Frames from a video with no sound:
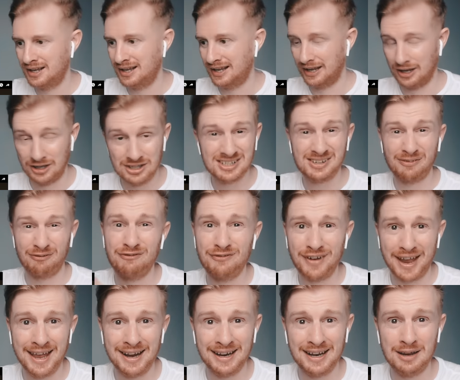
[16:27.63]
It's
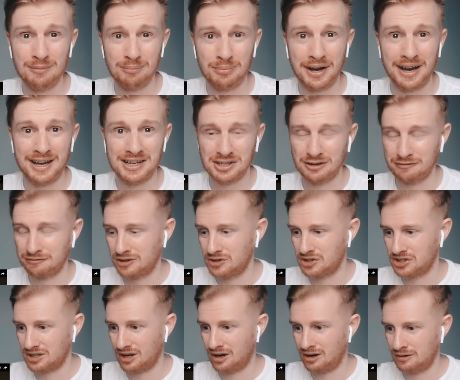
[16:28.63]
very impressive to
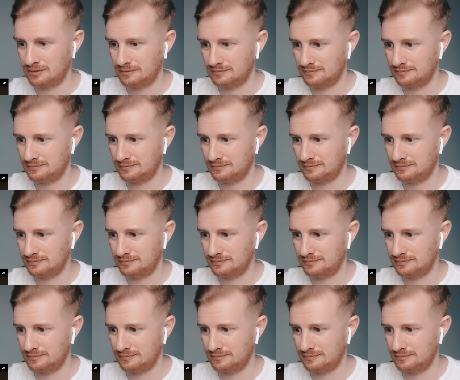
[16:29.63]
start.